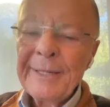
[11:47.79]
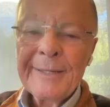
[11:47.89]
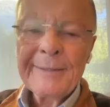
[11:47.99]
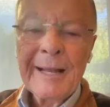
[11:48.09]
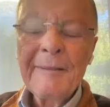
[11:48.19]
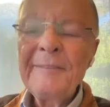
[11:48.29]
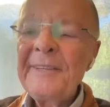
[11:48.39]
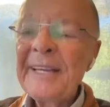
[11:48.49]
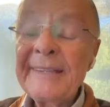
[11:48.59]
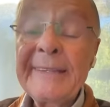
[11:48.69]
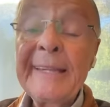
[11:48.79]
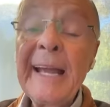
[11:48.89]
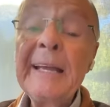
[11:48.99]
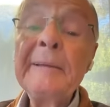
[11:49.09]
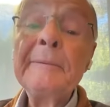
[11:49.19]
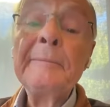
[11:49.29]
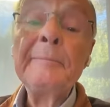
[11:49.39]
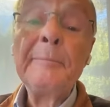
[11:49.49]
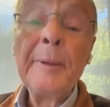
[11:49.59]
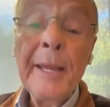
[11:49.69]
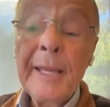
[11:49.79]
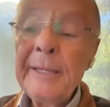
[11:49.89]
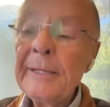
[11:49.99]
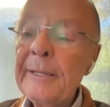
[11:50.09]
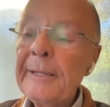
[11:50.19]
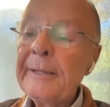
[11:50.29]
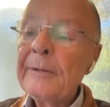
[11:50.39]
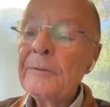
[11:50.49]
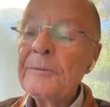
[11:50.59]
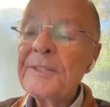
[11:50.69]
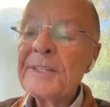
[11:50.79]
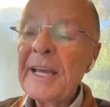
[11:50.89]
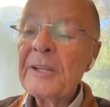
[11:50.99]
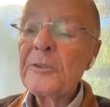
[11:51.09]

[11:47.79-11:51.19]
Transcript: there was a certain beggar